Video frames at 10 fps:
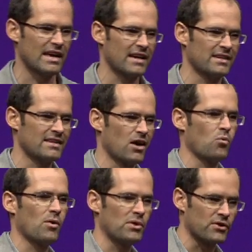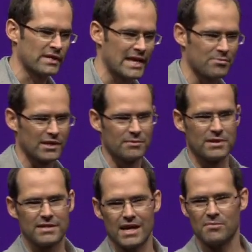and what we are enabling
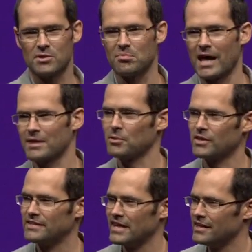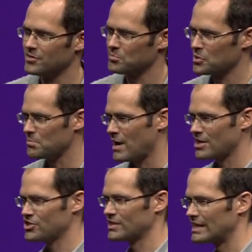with BlackBerry 10. He's a pretty
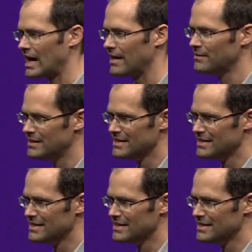passionate guy.